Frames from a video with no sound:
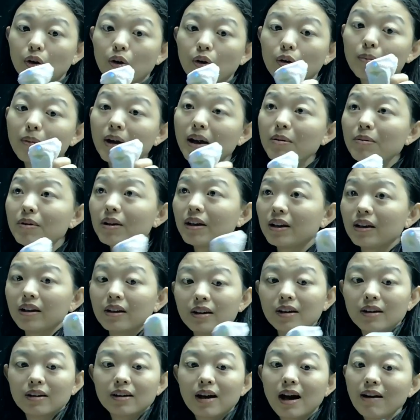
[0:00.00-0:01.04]
Or maybe
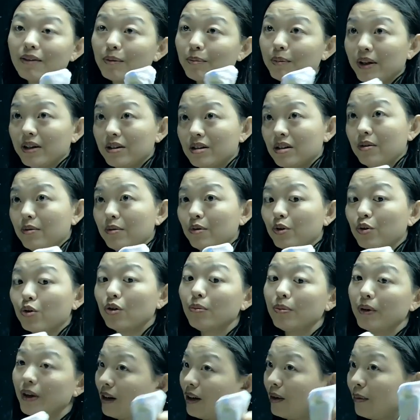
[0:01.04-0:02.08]
government
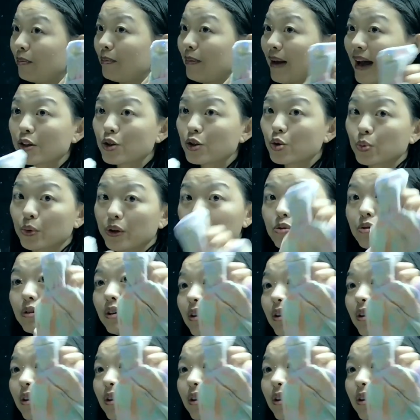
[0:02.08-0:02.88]
could be the best way